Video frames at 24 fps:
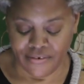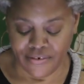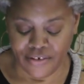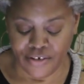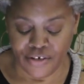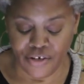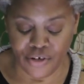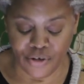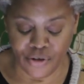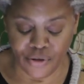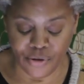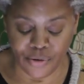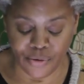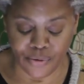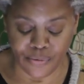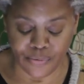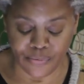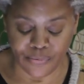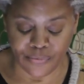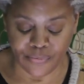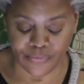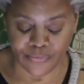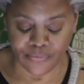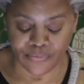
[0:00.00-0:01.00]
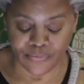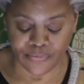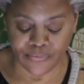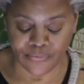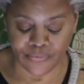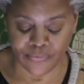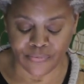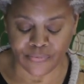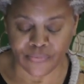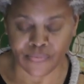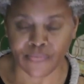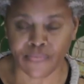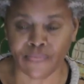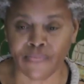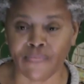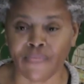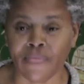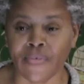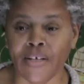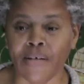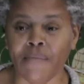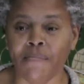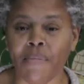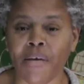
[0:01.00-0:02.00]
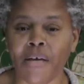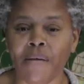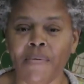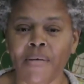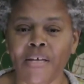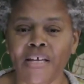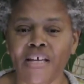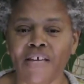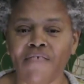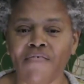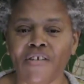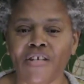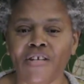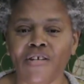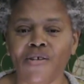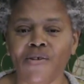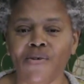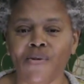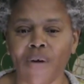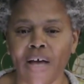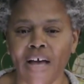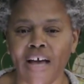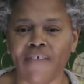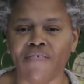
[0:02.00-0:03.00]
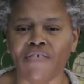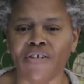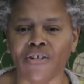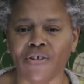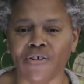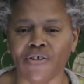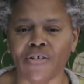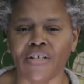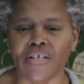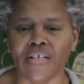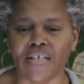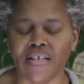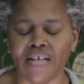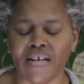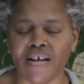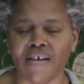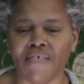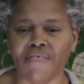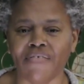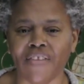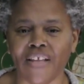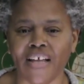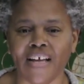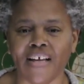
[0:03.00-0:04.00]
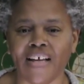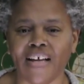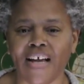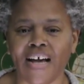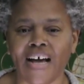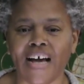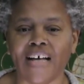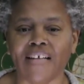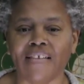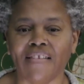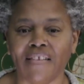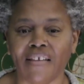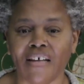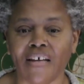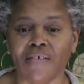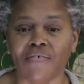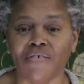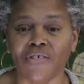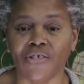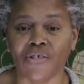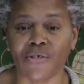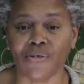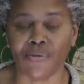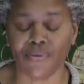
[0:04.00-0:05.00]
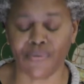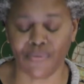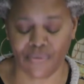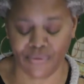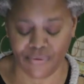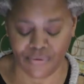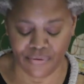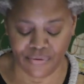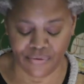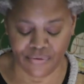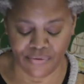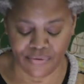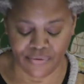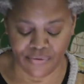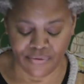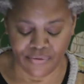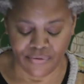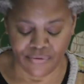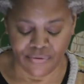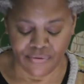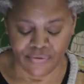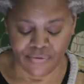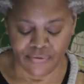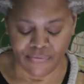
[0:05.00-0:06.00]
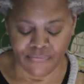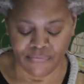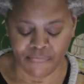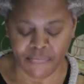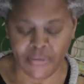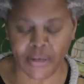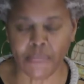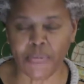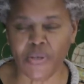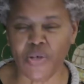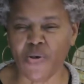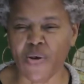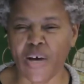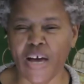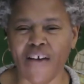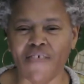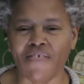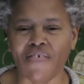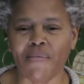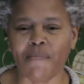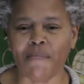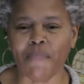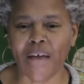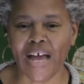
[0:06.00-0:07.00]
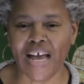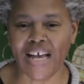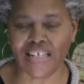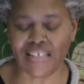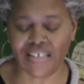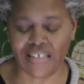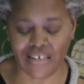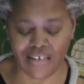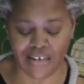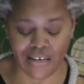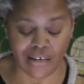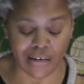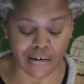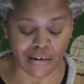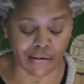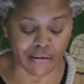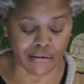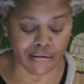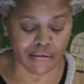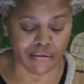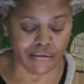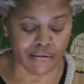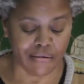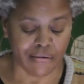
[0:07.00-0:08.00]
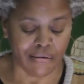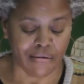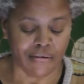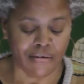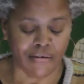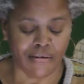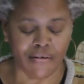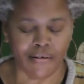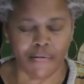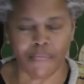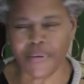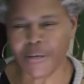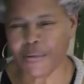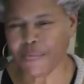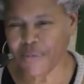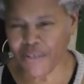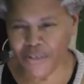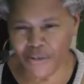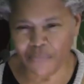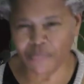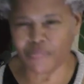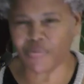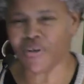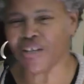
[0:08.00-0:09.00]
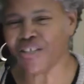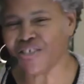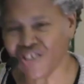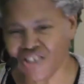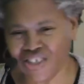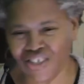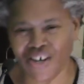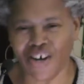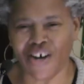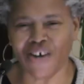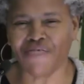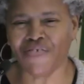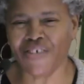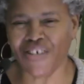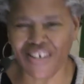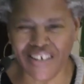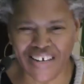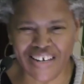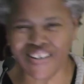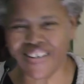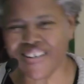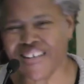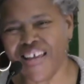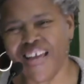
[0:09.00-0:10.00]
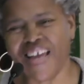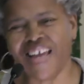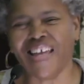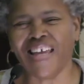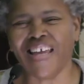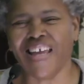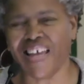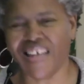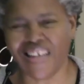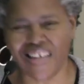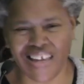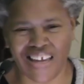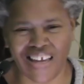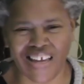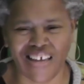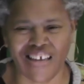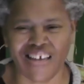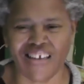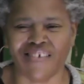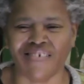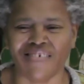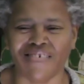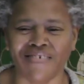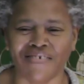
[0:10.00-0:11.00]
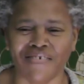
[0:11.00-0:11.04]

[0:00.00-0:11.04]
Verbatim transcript: you, maybe even you haven't heard it enough that God loves you. Maybe you haven't basked in it. Maybe you brush it off. You hear it, yeah, yeah, yeah.